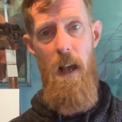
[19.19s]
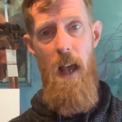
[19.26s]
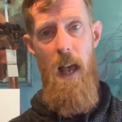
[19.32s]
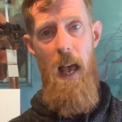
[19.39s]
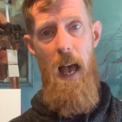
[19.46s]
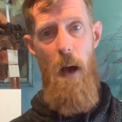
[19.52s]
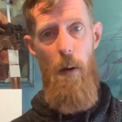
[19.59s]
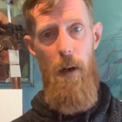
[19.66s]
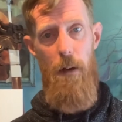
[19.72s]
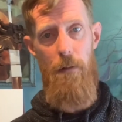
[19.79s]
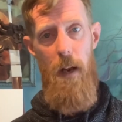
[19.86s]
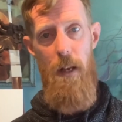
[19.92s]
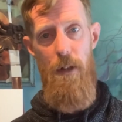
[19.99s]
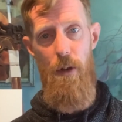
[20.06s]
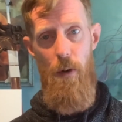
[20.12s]
how I create
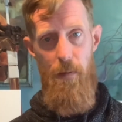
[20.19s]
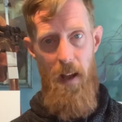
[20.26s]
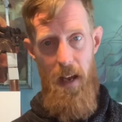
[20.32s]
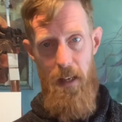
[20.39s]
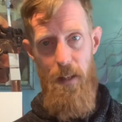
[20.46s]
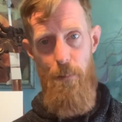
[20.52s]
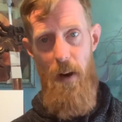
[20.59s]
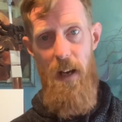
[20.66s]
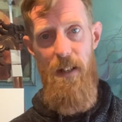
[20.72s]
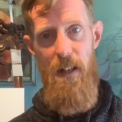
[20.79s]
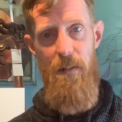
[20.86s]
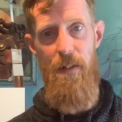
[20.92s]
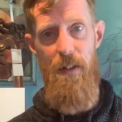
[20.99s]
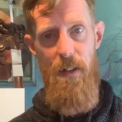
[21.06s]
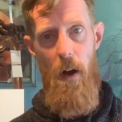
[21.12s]
sort of expressive
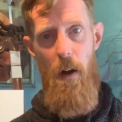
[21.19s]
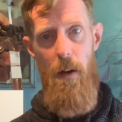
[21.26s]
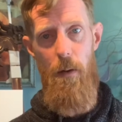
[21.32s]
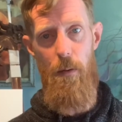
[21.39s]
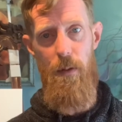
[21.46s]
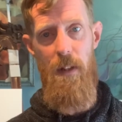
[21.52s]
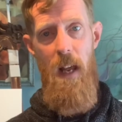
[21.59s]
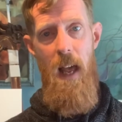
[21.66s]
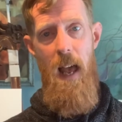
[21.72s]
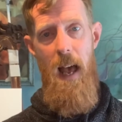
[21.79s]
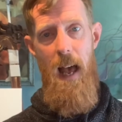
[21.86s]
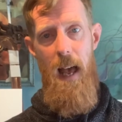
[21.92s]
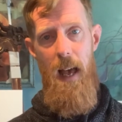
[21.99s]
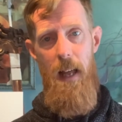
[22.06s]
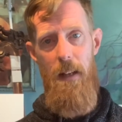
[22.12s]
styles
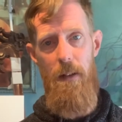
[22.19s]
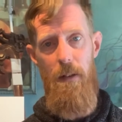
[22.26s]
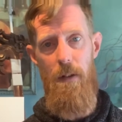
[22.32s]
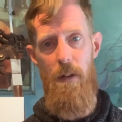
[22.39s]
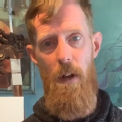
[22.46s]
and